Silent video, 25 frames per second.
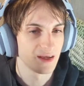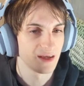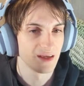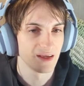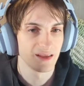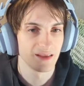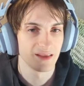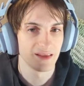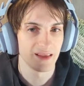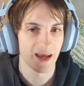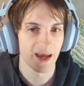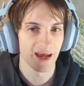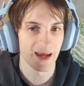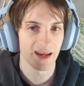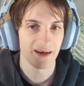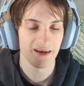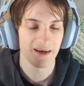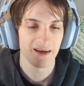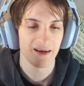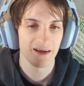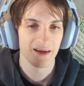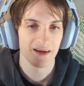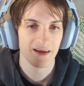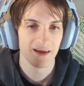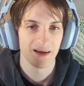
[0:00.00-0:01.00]

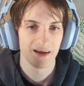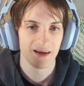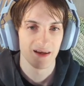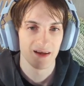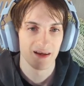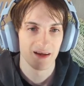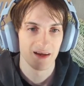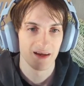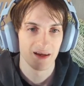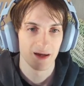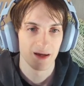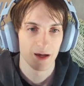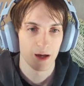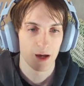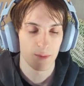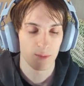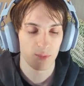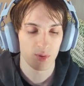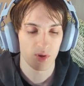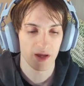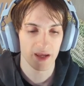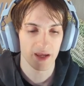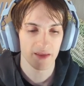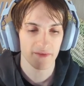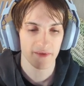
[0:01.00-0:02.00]
Then I'm
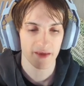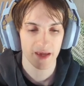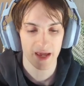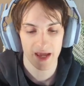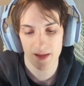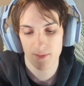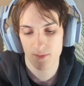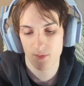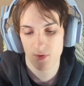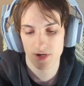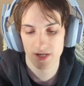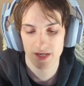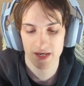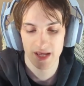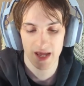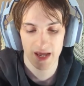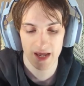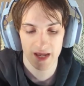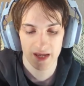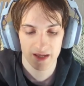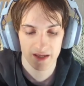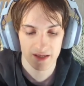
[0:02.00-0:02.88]
playing the game one day.